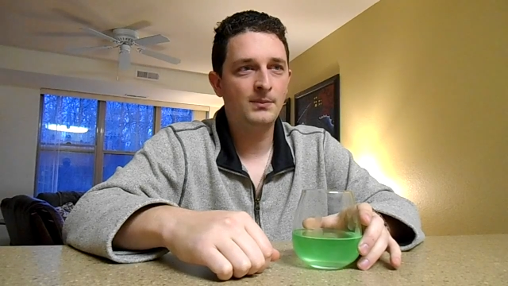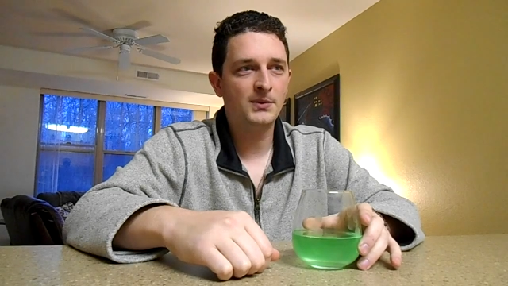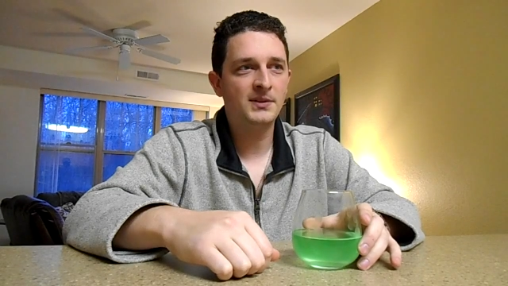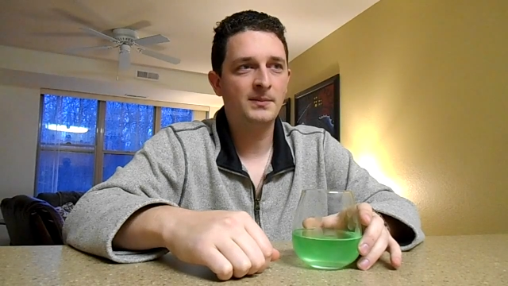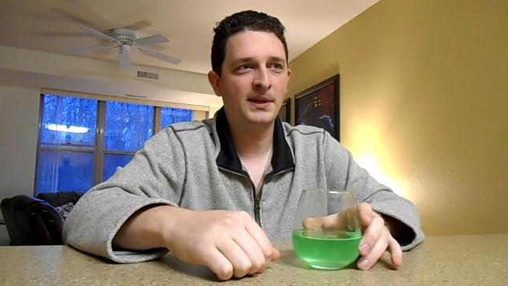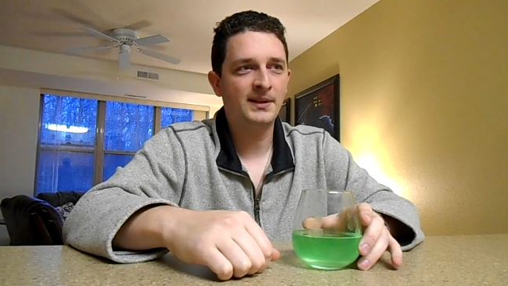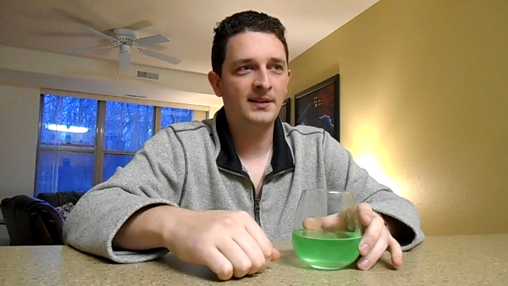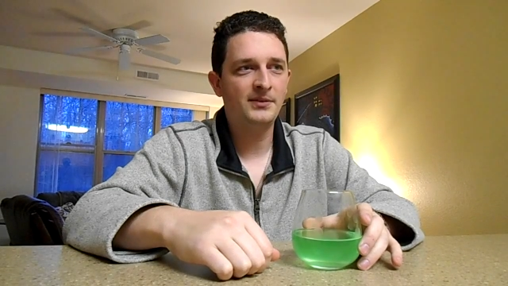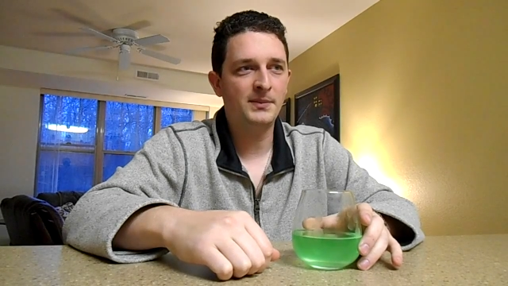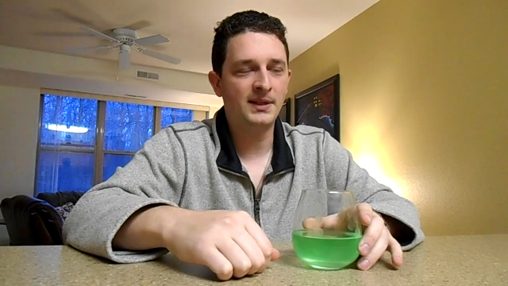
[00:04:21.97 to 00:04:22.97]
most of my
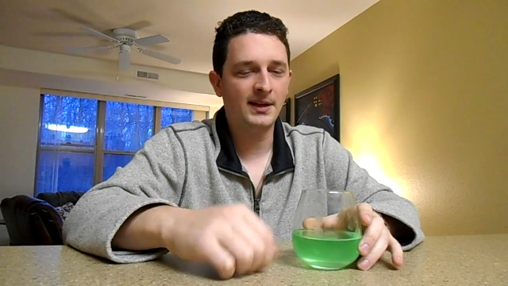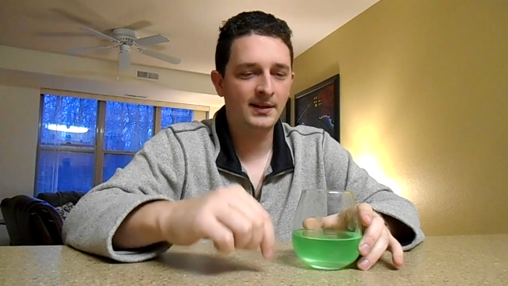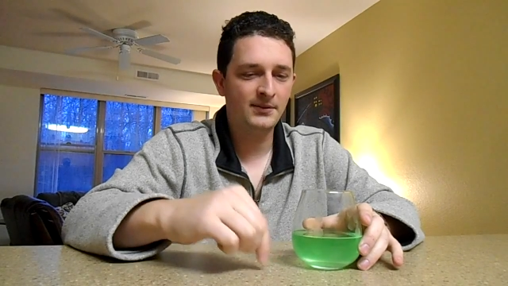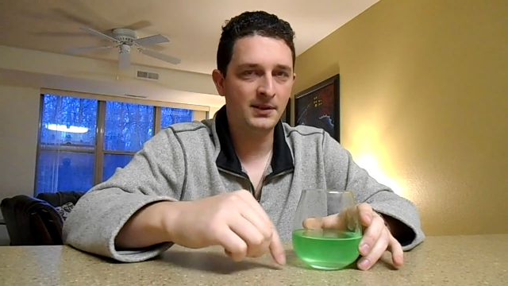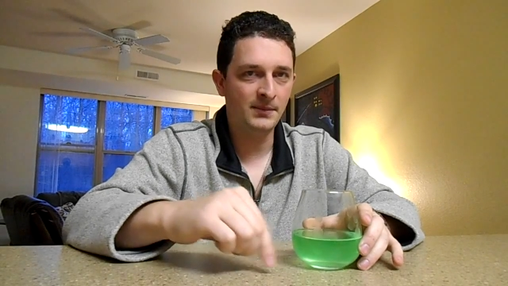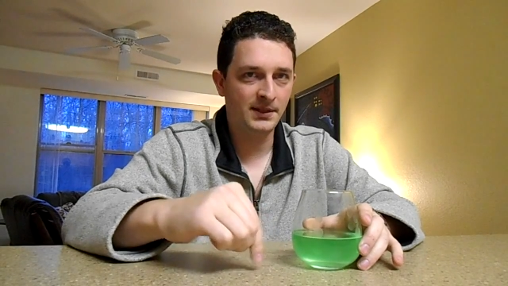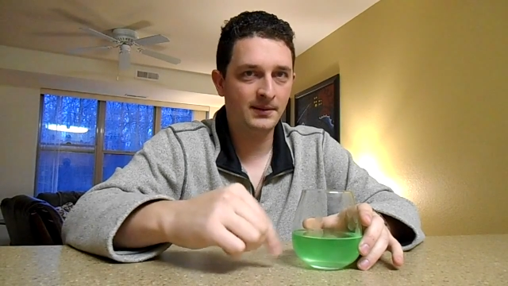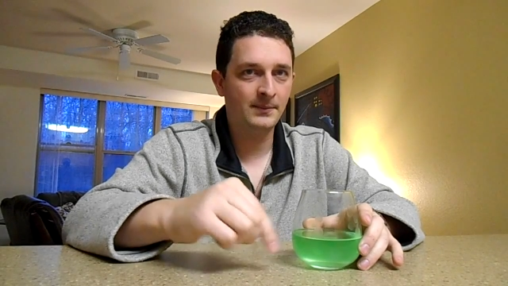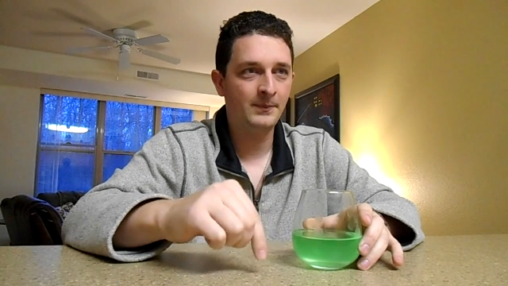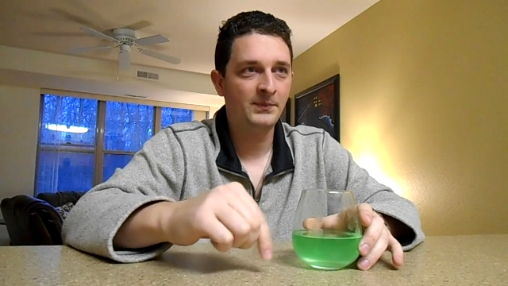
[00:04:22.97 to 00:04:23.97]
life I've been kind of in the
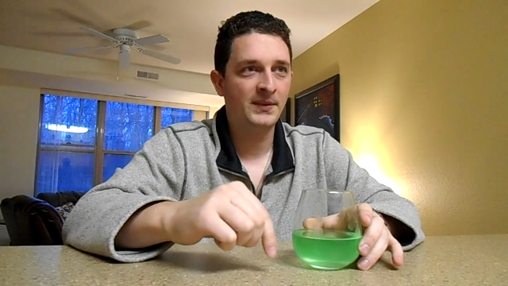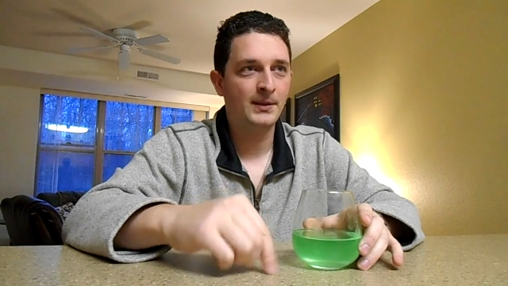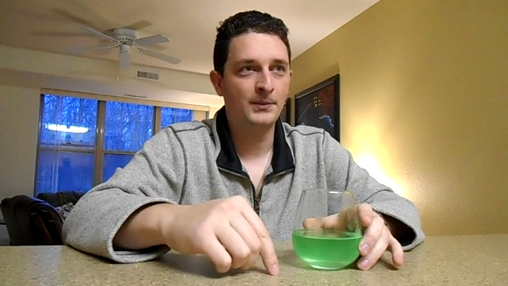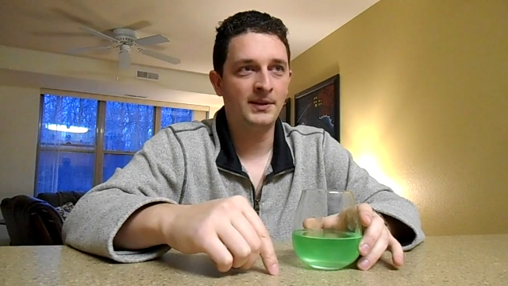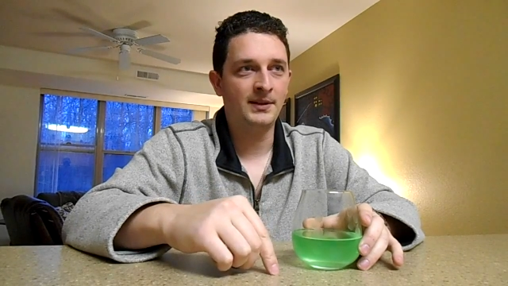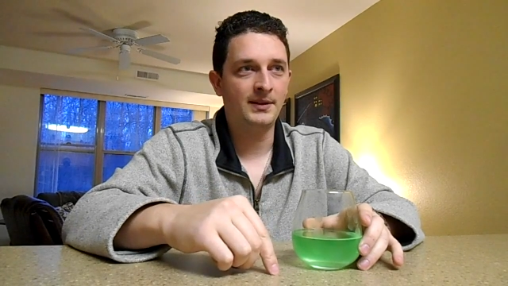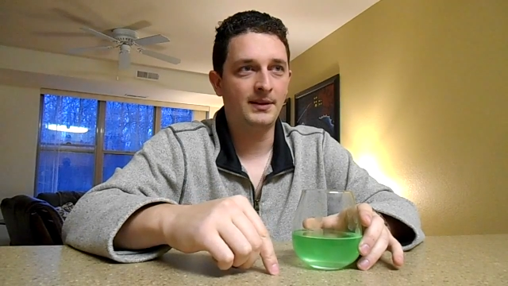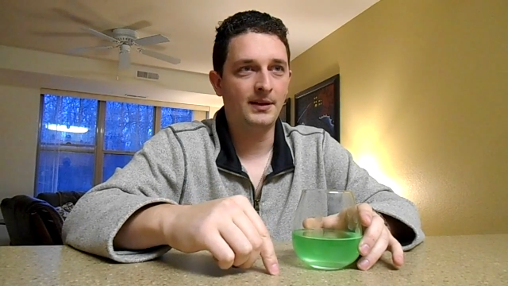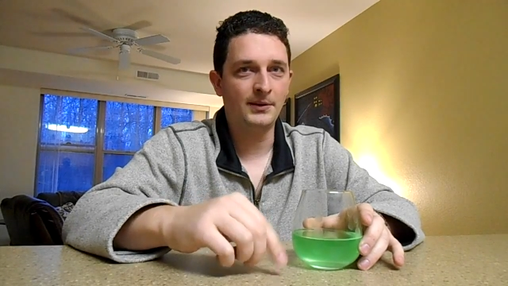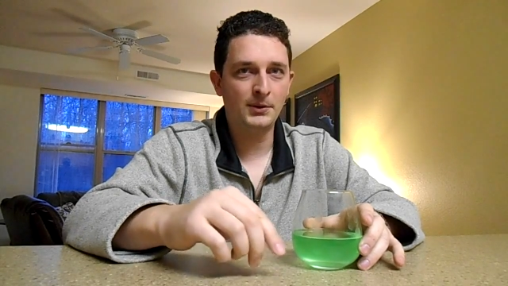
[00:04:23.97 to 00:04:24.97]
middle with
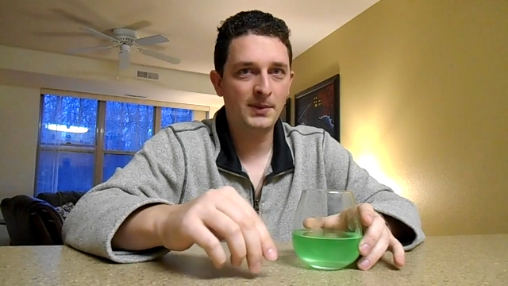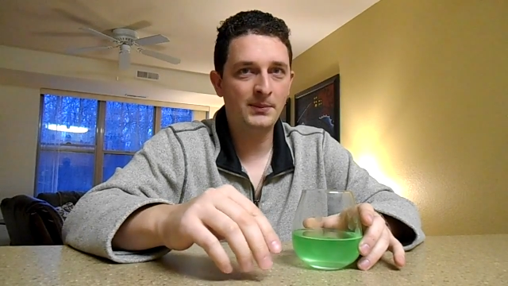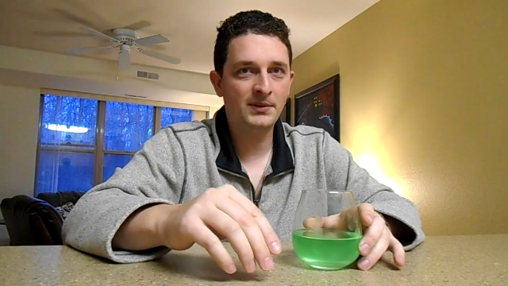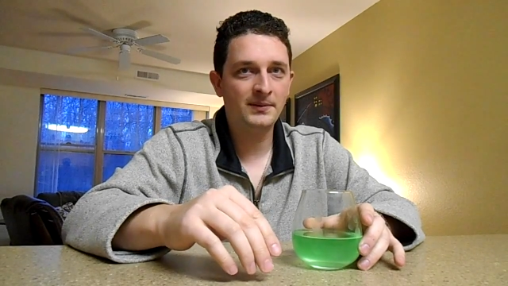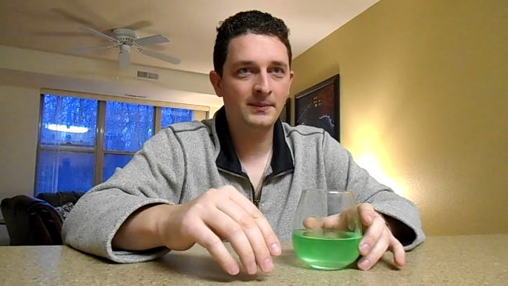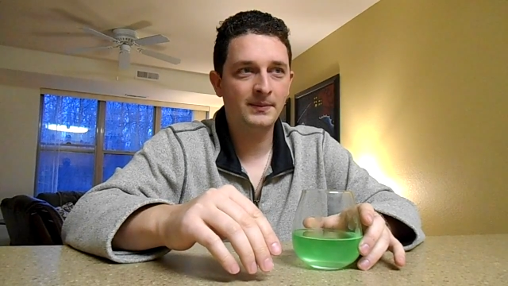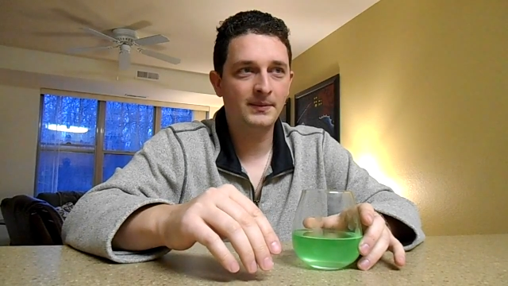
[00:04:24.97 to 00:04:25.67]
other people